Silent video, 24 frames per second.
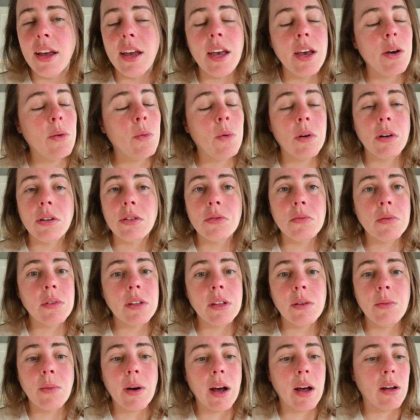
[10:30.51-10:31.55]
It works
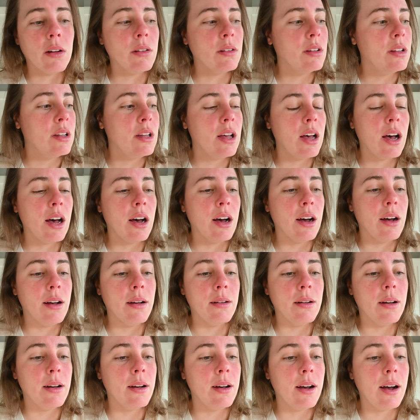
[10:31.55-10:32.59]
really well.
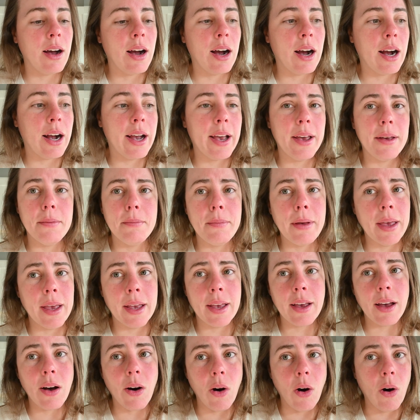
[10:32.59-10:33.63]
I bake